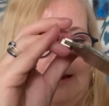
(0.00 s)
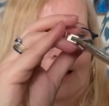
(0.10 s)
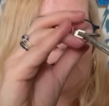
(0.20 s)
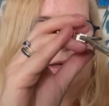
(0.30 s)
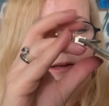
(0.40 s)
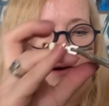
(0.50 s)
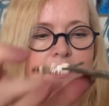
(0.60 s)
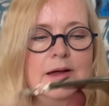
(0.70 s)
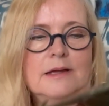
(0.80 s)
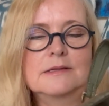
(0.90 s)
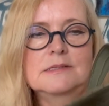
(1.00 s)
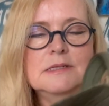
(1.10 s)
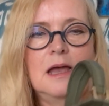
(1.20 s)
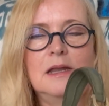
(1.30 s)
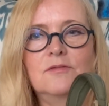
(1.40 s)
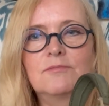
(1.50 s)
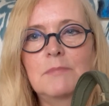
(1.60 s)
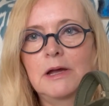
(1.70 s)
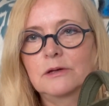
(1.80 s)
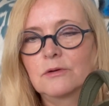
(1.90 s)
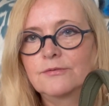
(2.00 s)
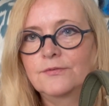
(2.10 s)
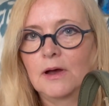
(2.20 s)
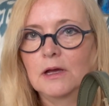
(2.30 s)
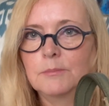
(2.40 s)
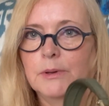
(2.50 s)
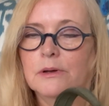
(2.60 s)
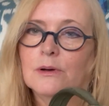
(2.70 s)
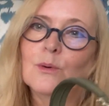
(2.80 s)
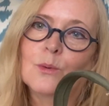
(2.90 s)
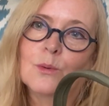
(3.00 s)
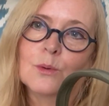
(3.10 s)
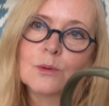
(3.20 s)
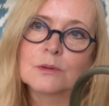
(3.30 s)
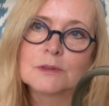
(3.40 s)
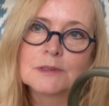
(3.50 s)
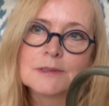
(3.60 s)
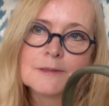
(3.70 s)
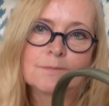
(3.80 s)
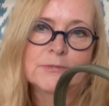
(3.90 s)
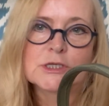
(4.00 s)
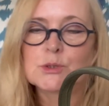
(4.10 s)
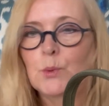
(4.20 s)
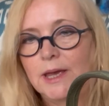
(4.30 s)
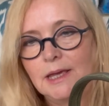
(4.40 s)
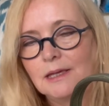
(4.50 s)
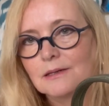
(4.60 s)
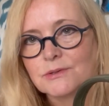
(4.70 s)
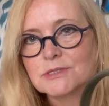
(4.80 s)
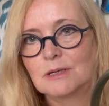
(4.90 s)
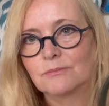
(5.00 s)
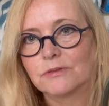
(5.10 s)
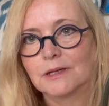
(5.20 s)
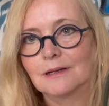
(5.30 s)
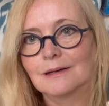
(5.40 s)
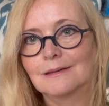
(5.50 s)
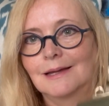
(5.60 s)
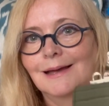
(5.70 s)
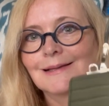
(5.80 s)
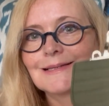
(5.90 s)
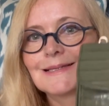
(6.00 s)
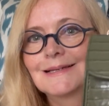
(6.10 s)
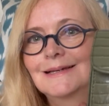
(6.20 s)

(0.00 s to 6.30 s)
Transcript: a nice kind of microfiber or suede or something like that.